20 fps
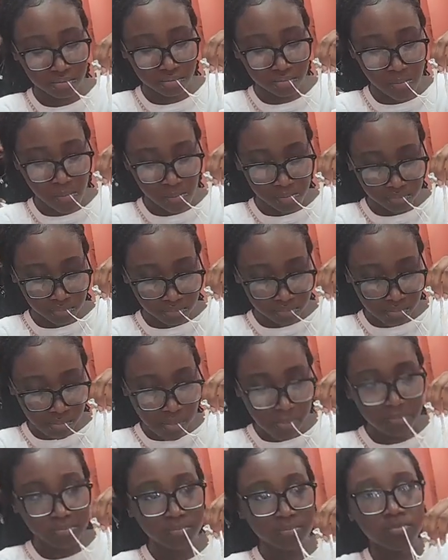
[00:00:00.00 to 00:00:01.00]
No, a
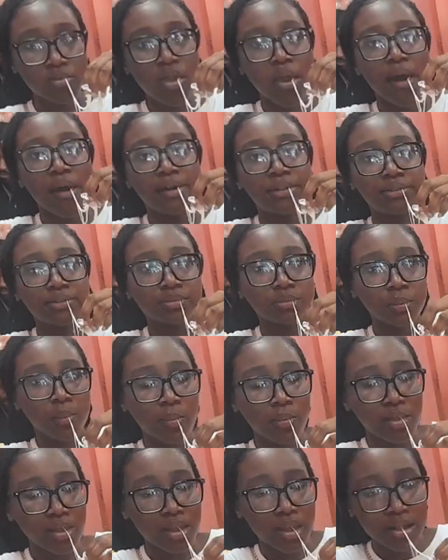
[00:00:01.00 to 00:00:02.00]
piece of the whole thing.
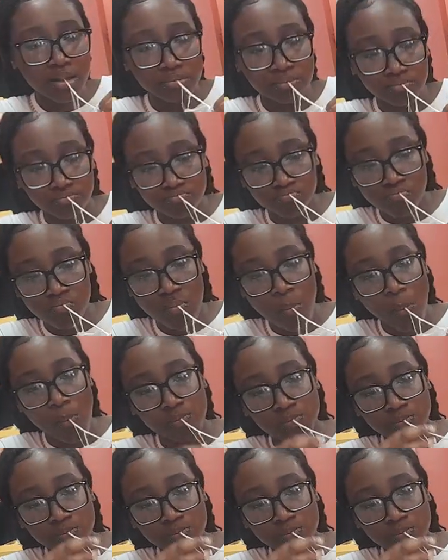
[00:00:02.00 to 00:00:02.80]
That's a little piece.